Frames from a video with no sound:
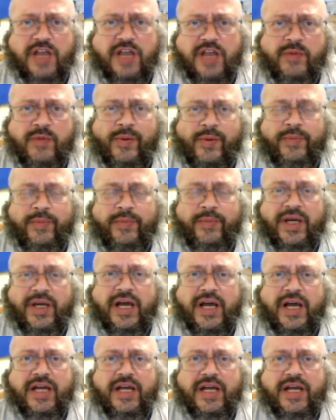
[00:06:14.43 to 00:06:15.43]

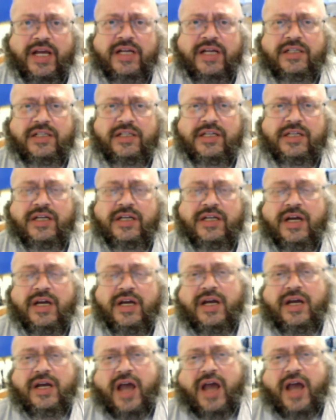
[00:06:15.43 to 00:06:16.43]
Mikhaeli
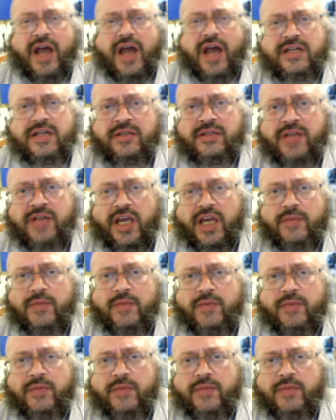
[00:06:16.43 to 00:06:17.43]
and
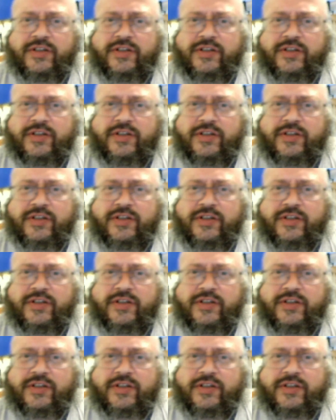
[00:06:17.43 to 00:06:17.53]
Yachimovich,